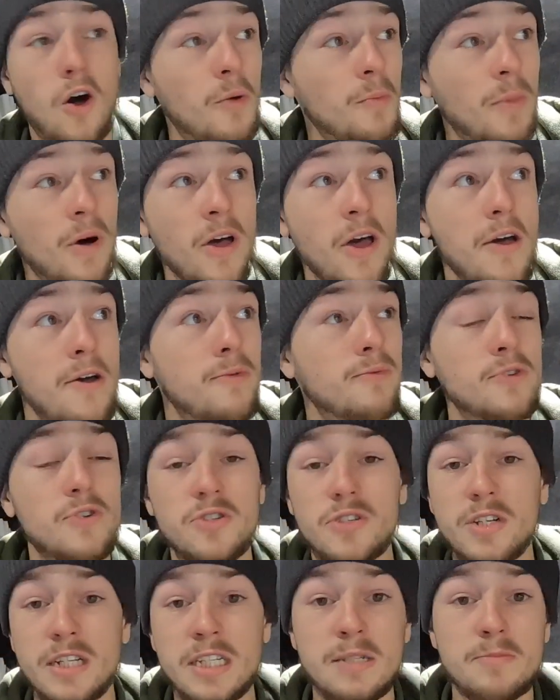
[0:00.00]
on my own
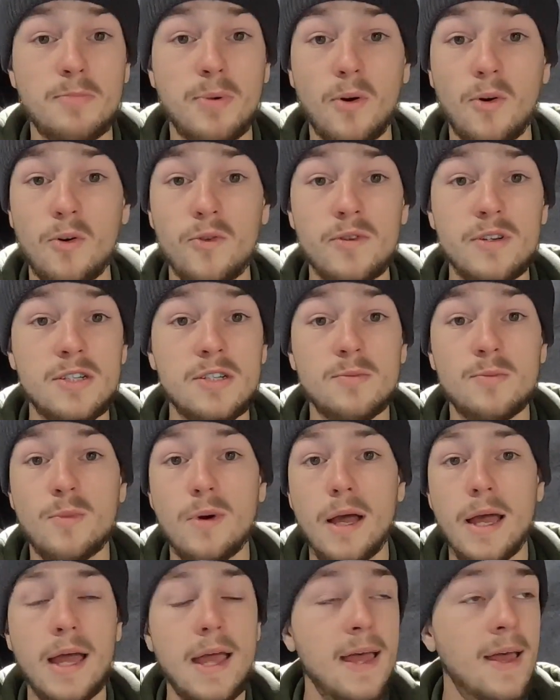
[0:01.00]
just exploring
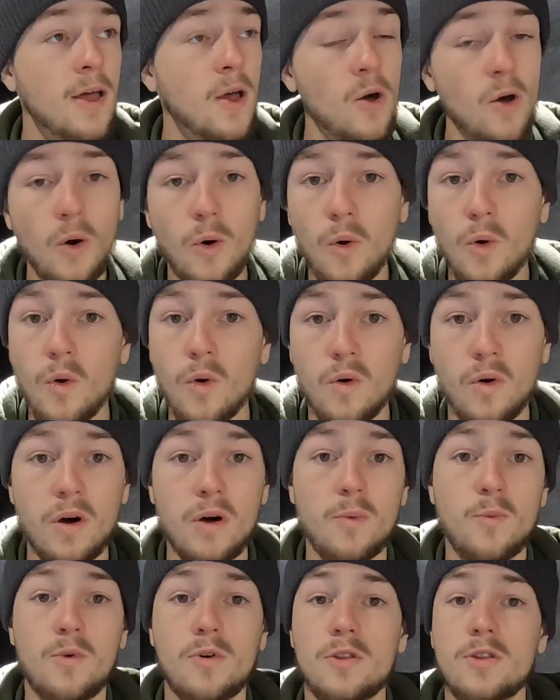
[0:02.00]
somewhere, or
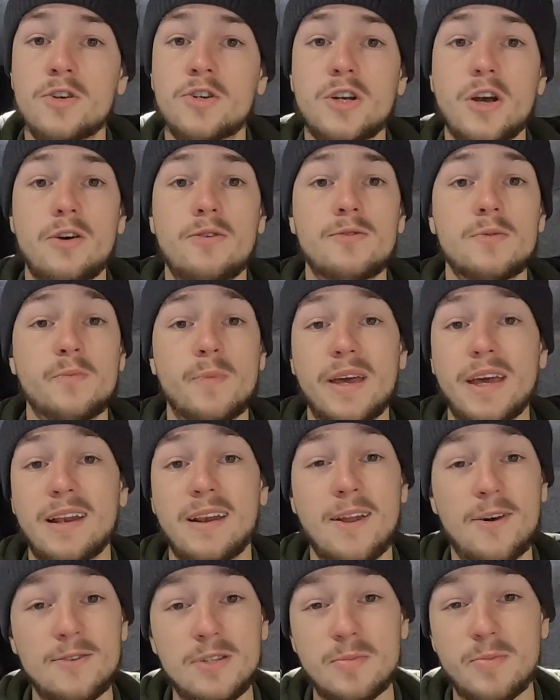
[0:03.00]
at one of the shows
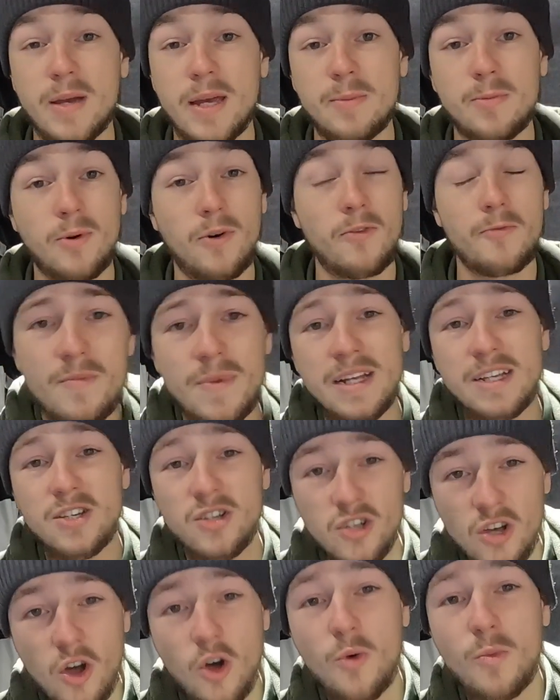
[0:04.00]
meeting loads of people. I've met
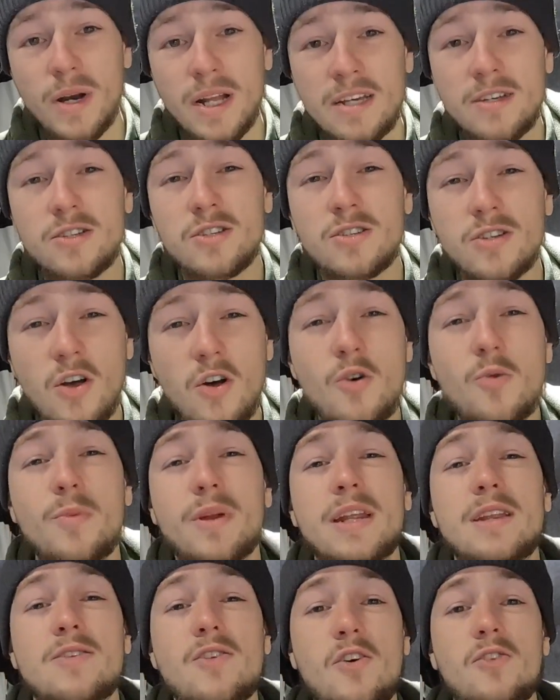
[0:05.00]
so many
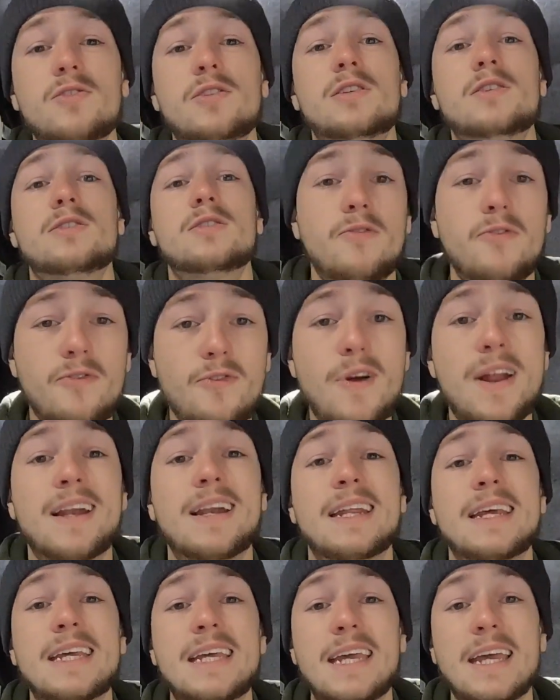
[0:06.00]
nice,
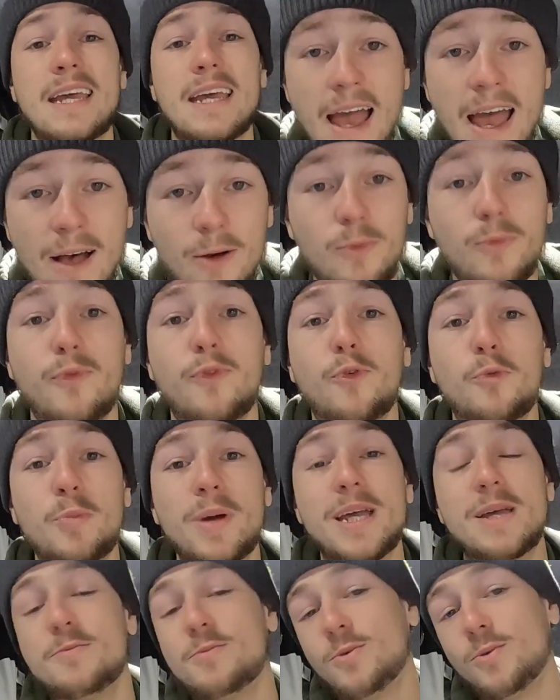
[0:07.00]
friendly, helpful
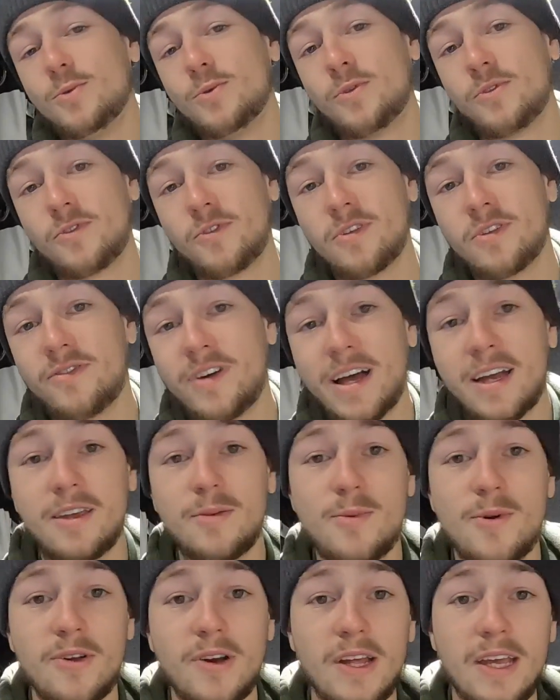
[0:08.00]
people through the van
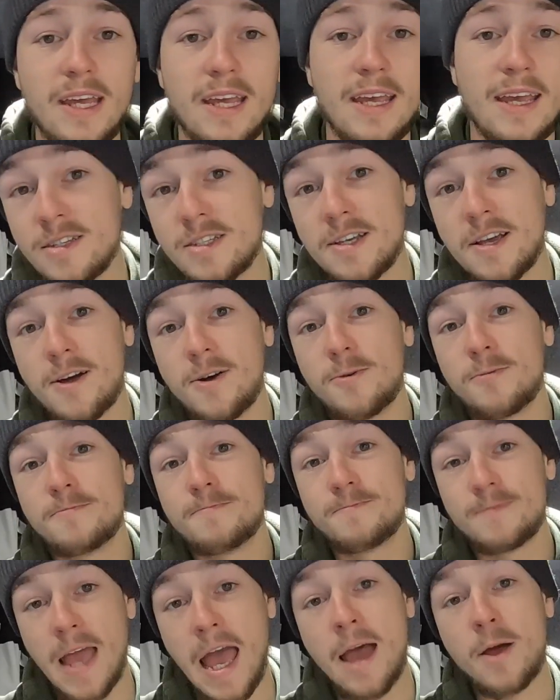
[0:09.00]
community. So
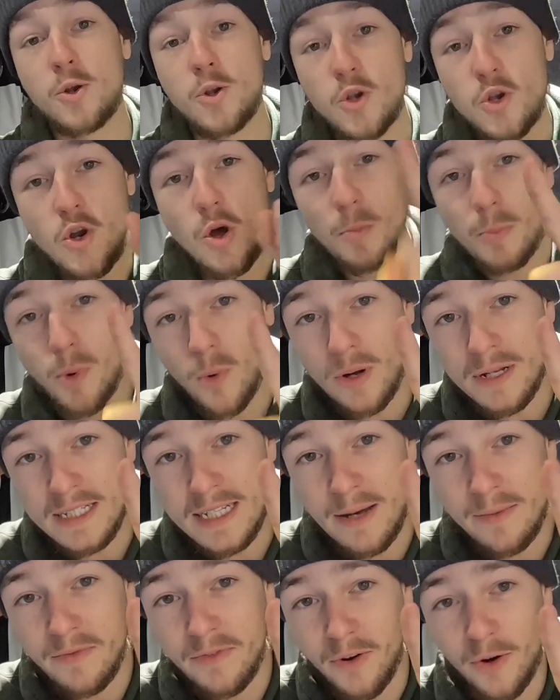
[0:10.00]
yeah, #1
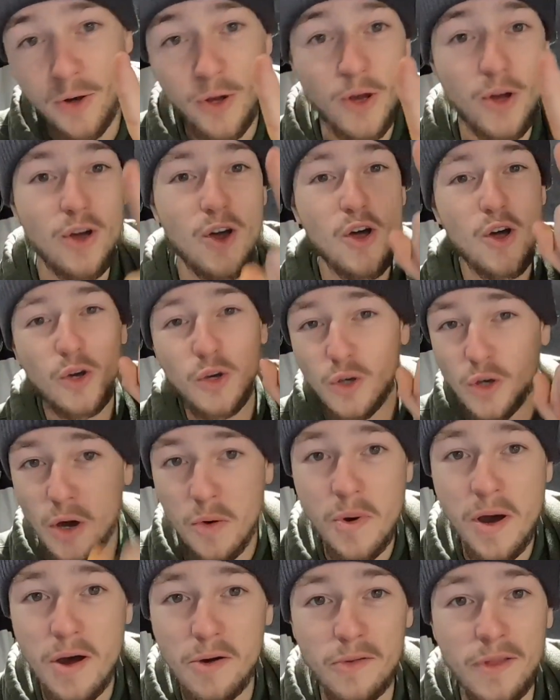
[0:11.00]
tip for you,
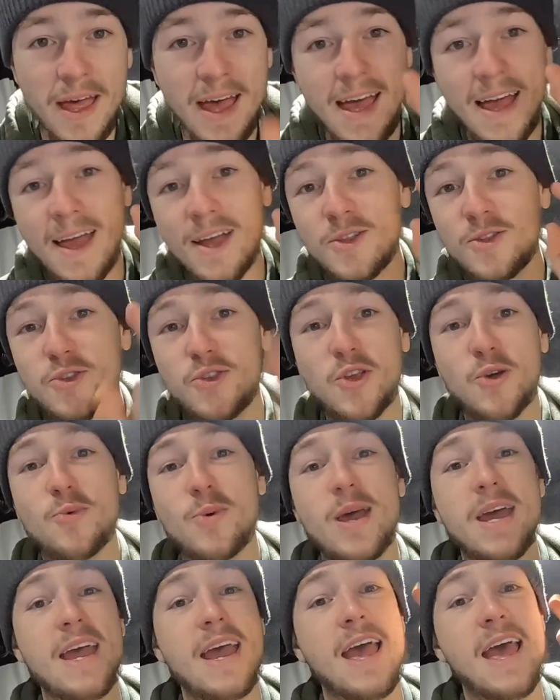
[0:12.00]
go out there, do
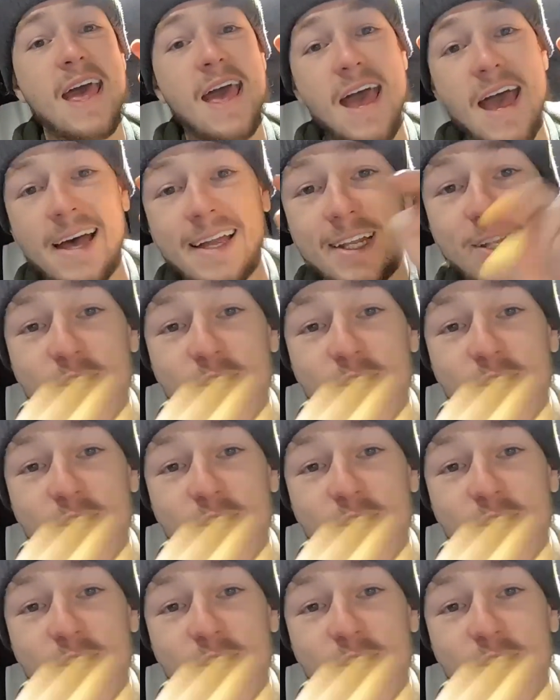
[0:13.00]
it and